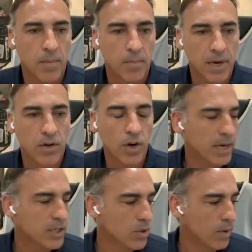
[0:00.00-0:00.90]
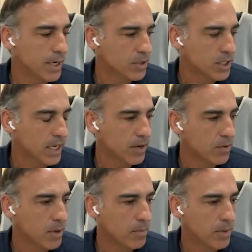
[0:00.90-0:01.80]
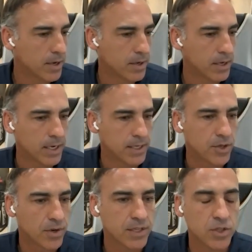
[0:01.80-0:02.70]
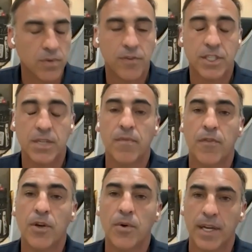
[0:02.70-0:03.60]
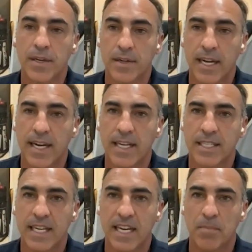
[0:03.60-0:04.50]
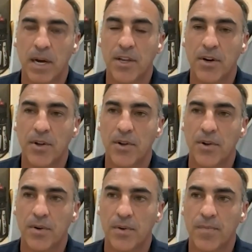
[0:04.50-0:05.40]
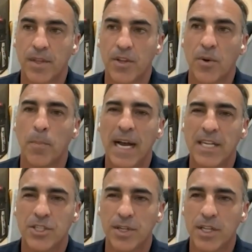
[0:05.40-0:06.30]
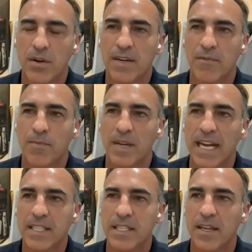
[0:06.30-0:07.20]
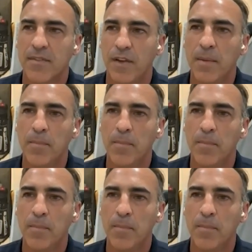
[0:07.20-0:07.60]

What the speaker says: But going back to what you said, I remember talking to Jim Furyk, and I say I admire your passion. Guys like Phil